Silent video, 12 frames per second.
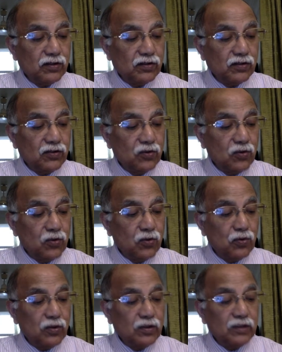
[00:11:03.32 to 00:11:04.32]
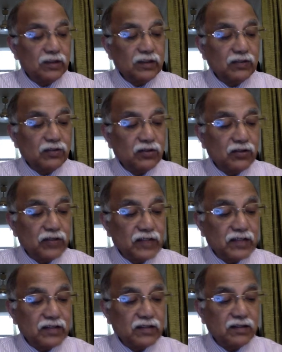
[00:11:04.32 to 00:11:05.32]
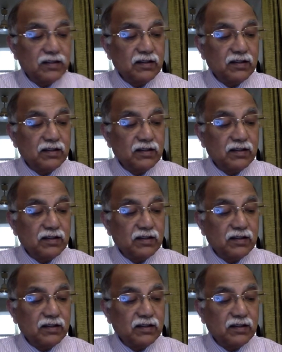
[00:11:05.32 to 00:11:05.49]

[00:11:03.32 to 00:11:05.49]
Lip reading: know that you are wretched,